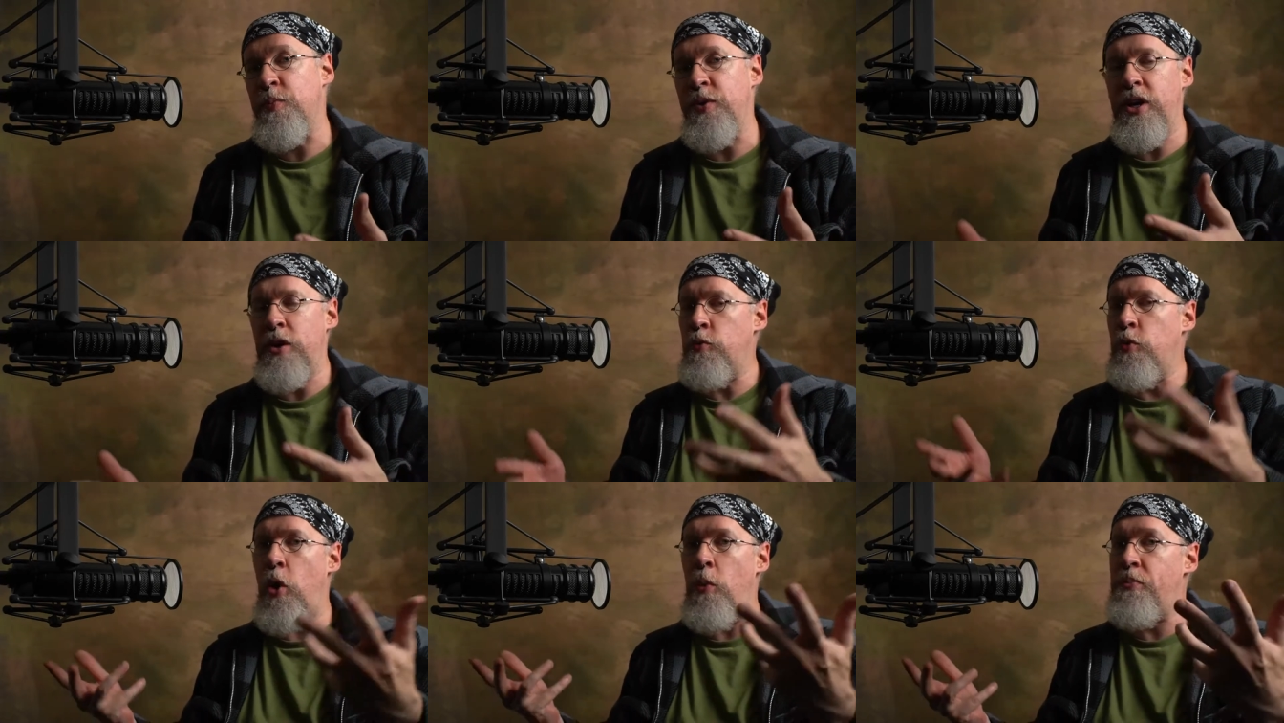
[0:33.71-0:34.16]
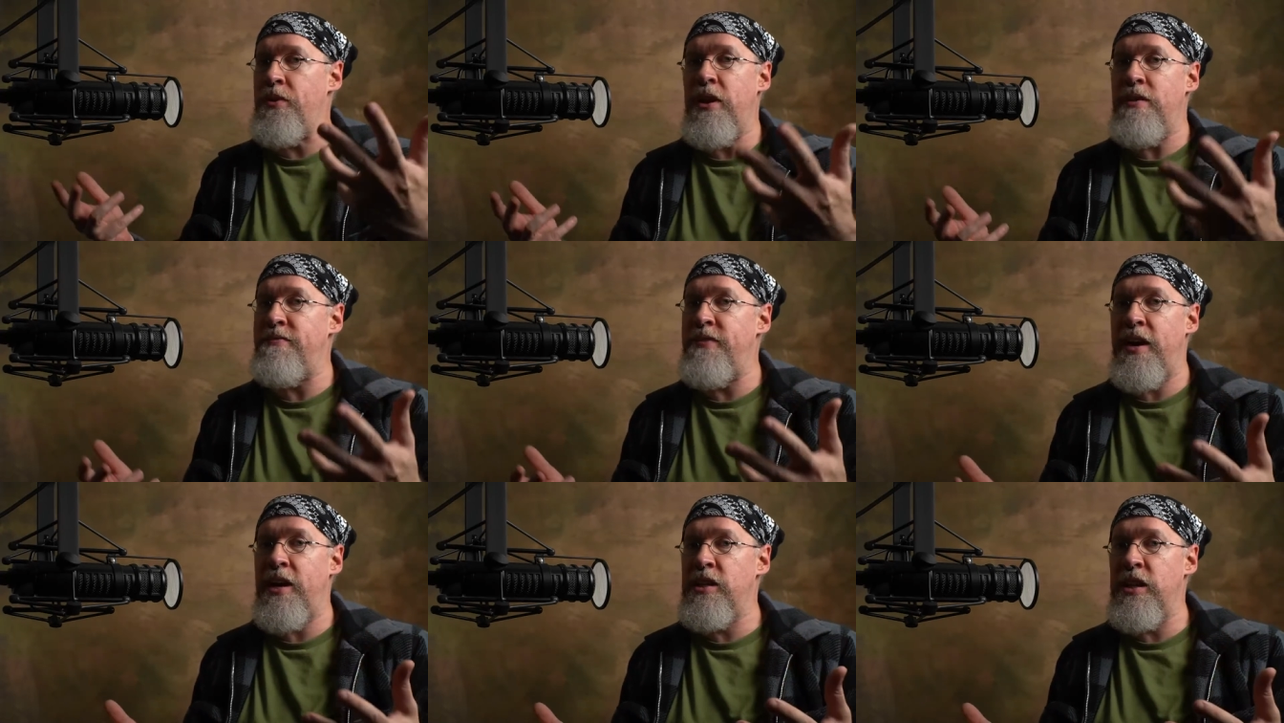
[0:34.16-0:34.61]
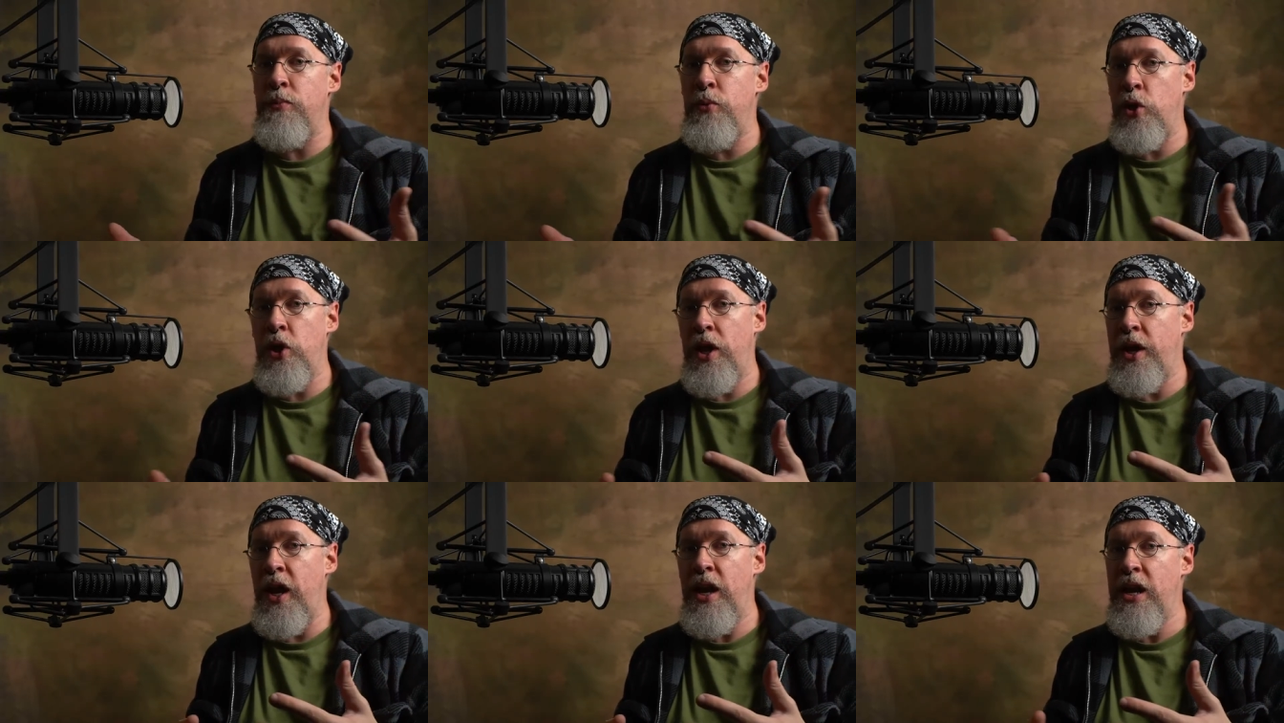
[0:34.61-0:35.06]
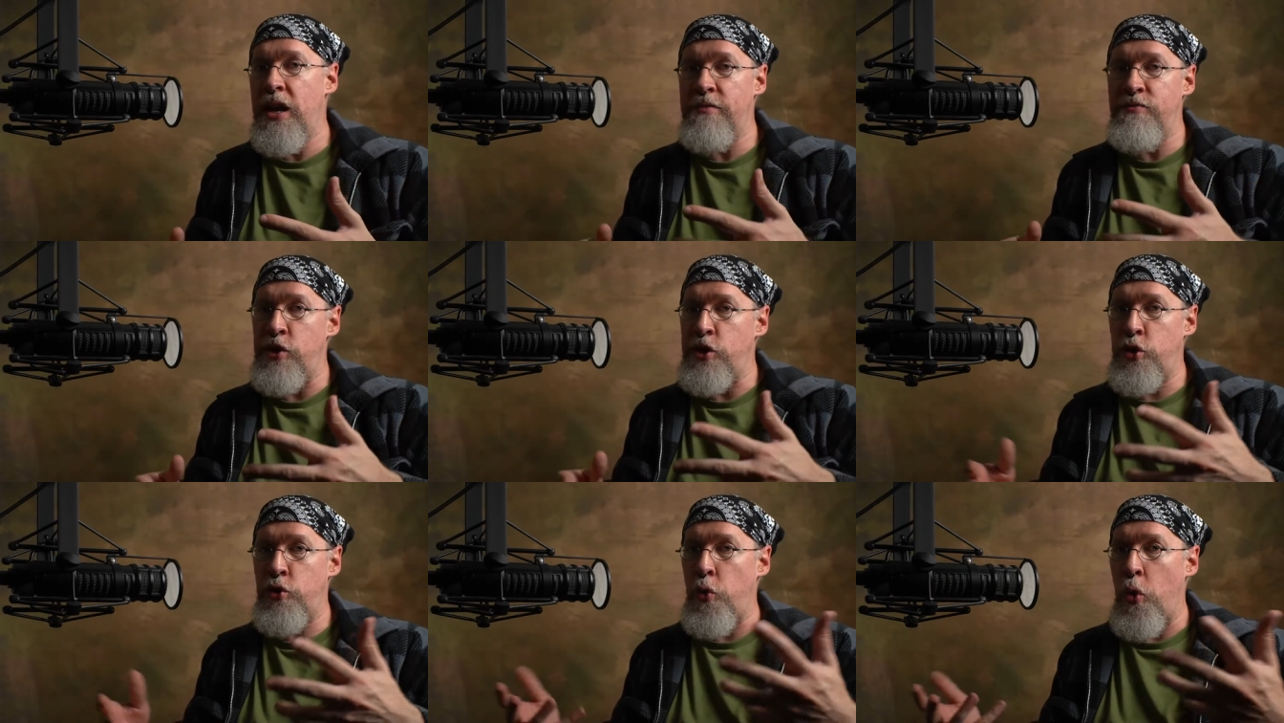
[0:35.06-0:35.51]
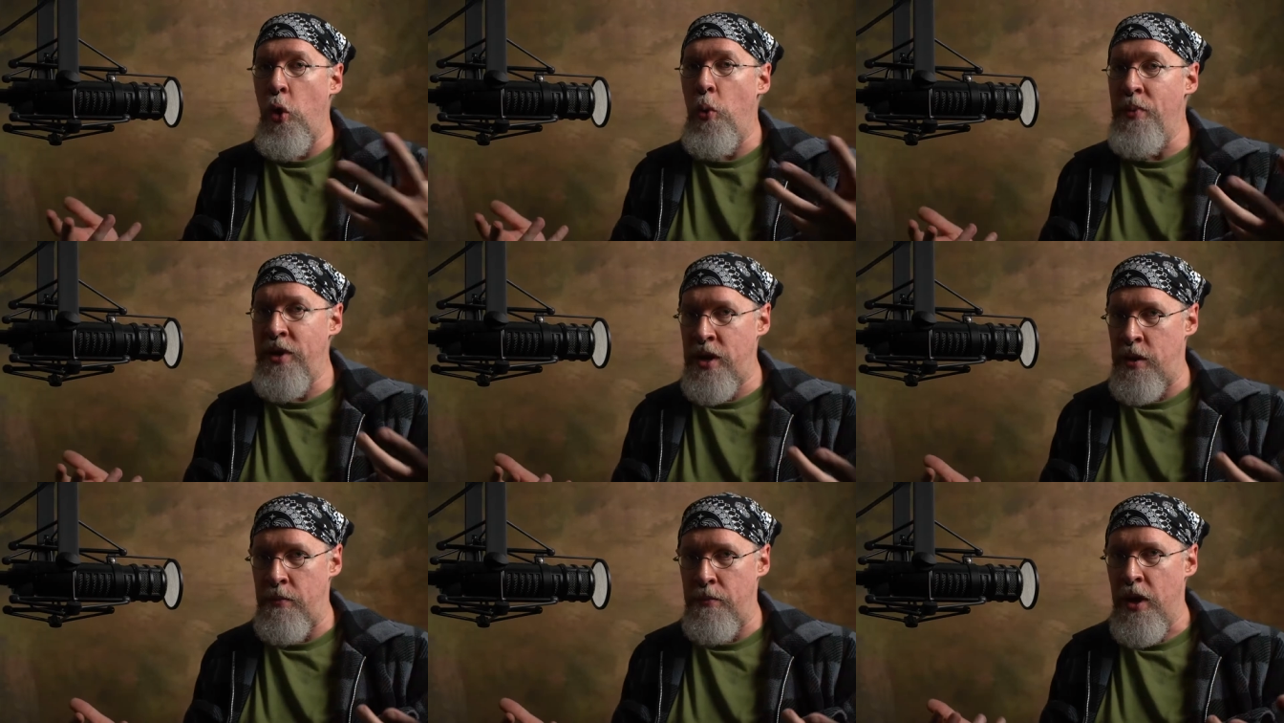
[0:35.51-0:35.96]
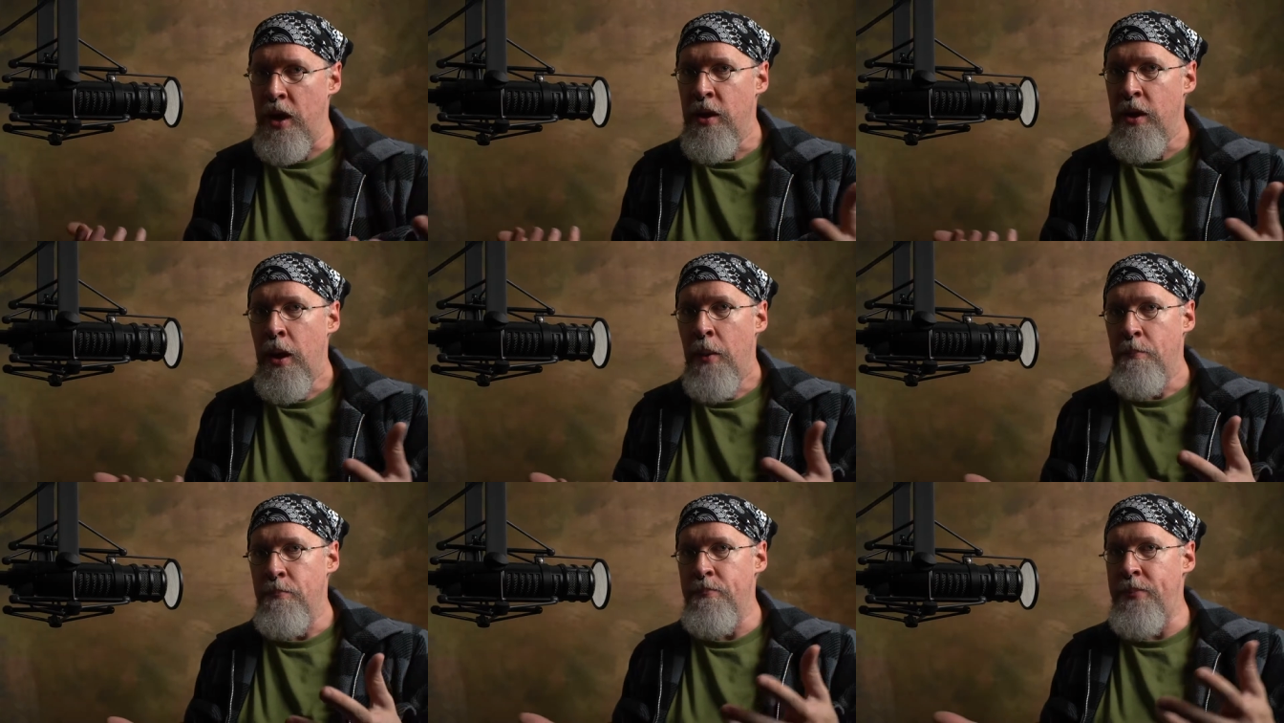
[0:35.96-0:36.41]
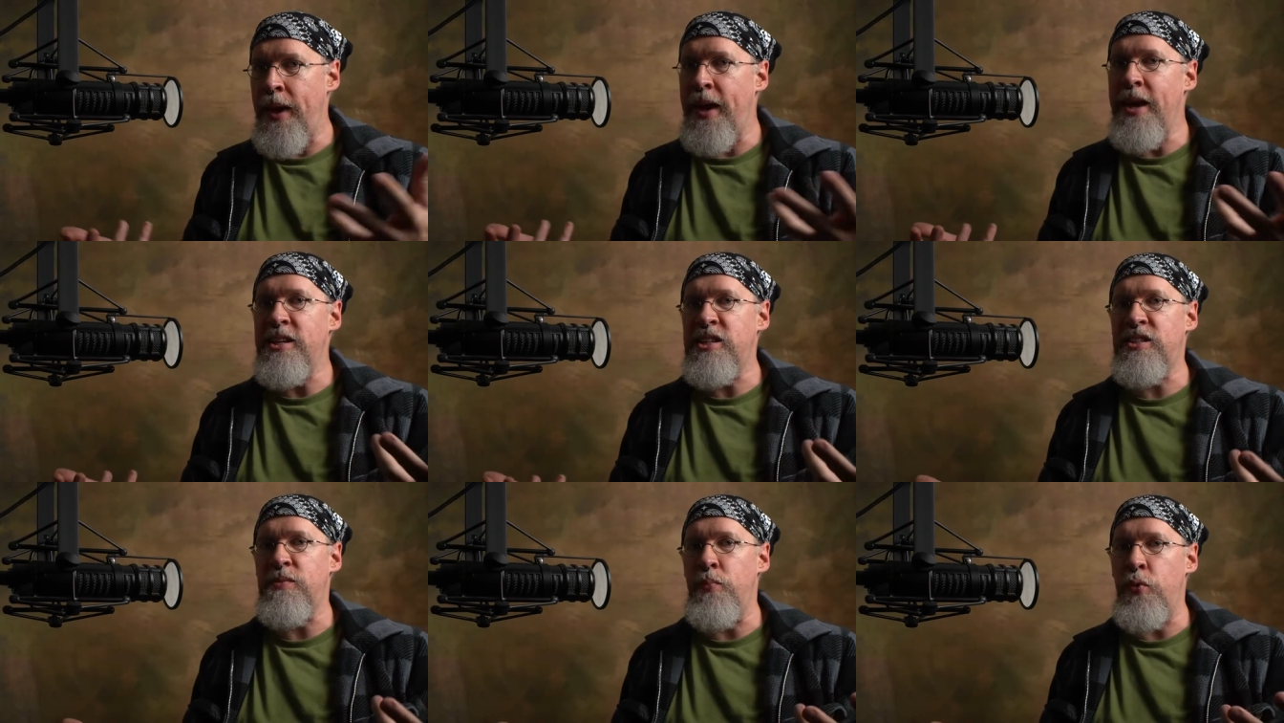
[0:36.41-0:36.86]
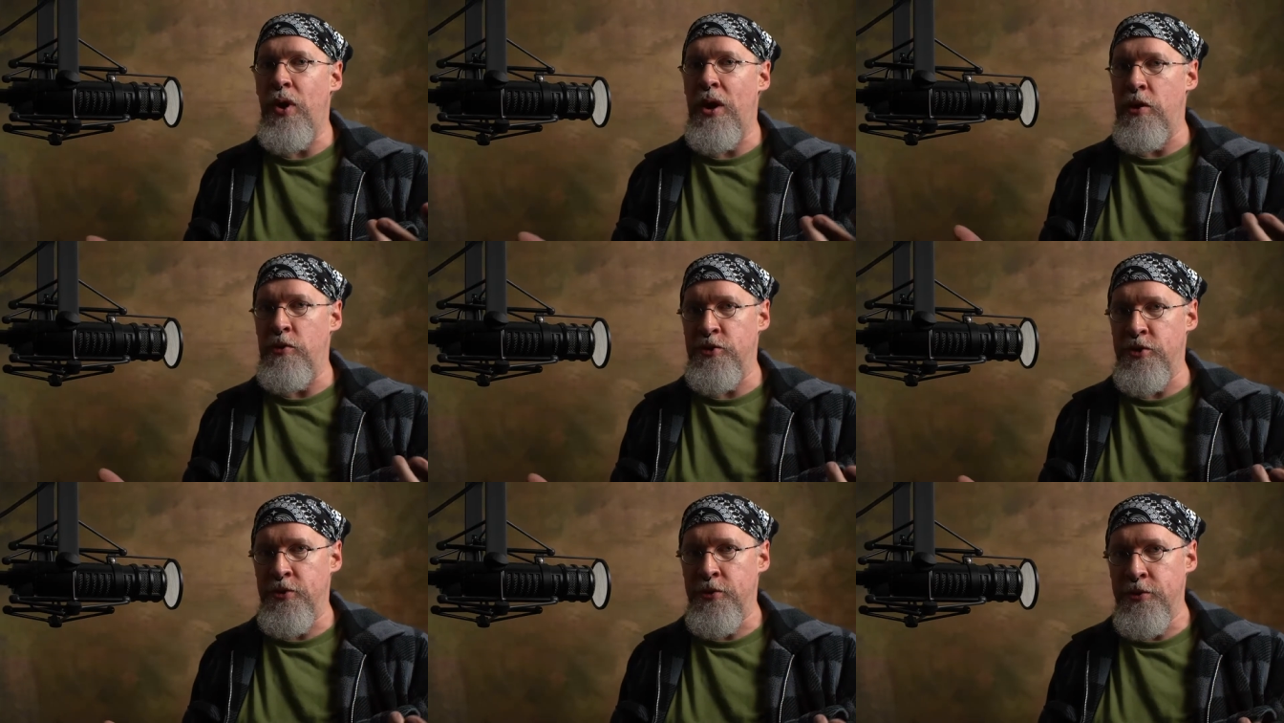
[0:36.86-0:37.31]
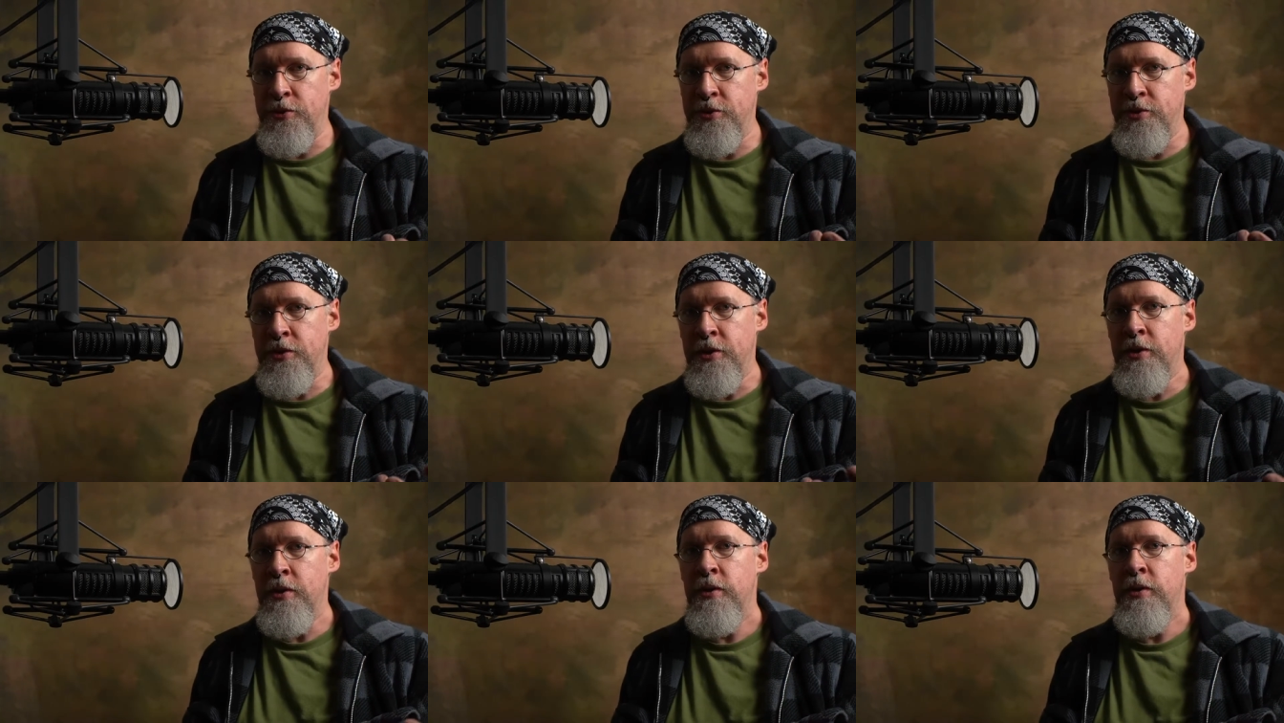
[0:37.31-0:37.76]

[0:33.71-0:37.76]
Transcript: but it won't be available on any of the Chromium based browsers